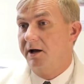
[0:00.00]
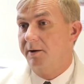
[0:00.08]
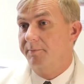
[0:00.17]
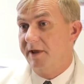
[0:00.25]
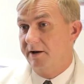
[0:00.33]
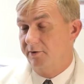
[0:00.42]

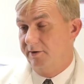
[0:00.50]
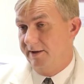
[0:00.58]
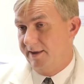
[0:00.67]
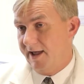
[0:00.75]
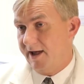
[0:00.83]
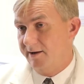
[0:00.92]
Not only
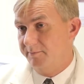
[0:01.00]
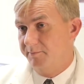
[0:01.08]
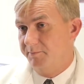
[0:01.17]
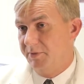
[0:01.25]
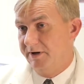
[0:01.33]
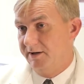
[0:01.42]
that,
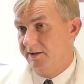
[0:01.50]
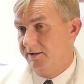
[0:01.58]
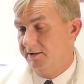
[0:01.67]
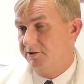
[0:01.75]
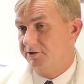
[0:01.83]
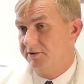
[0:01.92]
but in
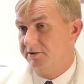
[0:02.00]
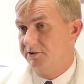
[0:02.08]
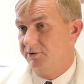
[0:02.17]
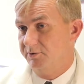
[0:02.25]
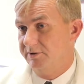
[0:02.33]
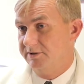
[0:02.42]
addition
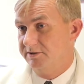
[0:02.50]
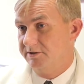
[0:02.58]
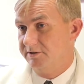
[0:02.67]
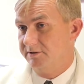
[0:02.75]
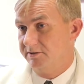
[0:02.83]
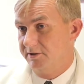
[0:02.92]
to
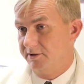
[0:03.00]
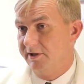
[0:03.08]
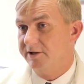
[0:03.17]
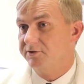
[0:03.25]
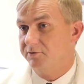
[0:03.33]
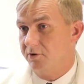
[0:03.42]
his
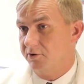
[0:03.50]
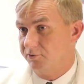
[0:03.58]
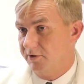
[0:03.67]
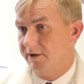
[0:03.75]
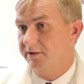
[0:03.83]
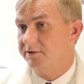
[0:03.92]
cholesterol and
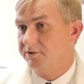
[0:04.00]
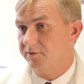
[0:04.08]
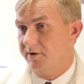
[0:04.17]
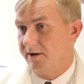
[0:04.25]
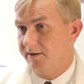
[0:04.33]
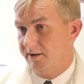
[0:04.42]

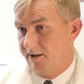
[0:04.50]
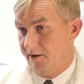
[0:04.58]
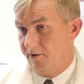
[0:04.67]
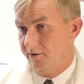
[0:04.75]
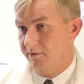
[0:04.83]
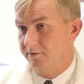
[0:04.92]
triglyceride
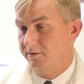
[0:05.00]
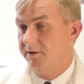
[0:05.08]
care,